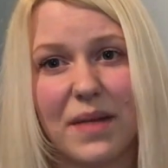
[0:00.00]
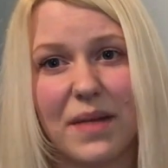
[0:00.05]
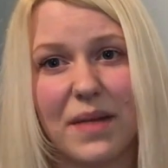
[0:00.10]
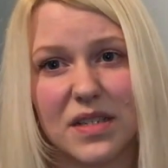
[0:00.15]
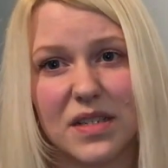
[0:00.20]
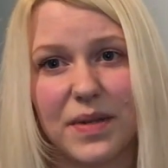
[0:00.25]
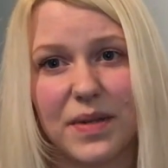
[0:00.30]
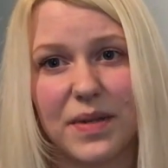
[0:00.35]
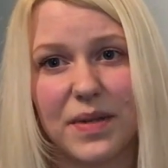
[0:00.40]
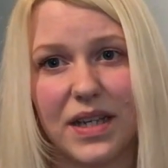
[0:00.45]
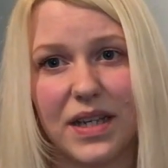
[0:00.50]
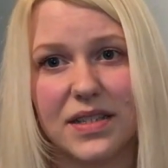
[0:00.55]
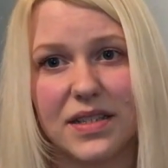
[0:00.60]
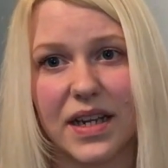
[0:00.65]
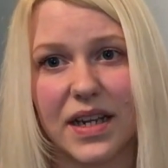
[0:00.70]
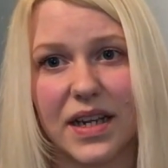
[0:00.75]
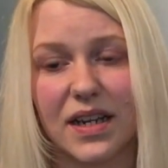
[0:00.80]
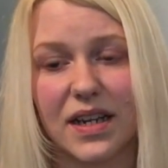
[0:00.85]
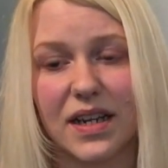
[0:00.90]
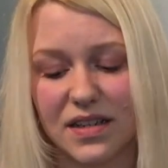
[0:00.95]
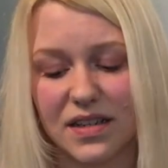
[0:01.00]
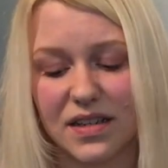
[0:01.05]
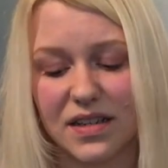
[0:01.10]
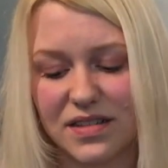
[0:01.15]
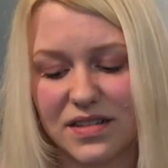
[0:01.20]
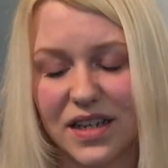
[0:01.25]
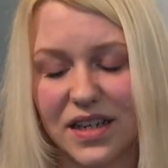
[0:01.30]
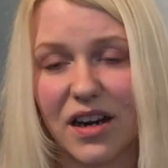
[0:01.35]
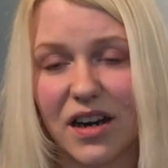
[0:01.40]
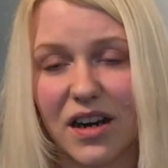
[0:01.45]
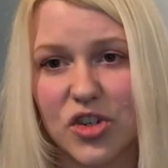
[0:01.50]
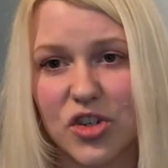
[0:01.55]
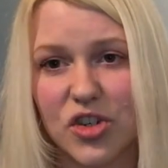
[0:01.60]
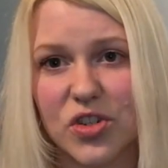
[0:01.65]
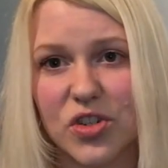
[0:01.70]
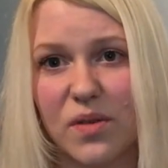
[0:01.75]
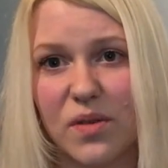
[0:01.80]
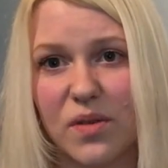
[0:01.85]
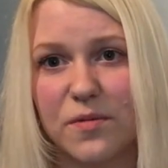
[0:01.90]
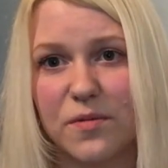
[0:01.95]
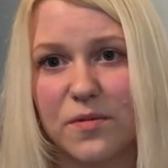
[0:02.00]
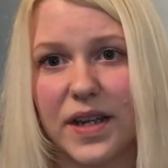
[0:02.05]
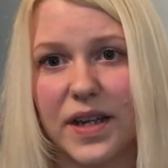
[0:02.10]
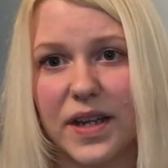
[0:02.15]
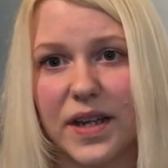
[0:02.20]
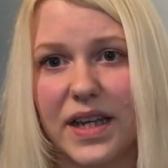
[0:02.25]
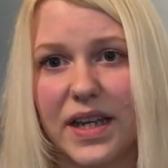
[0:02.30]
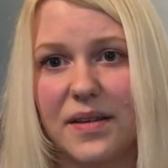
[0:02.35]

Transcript: eating? Did I just comfort eat?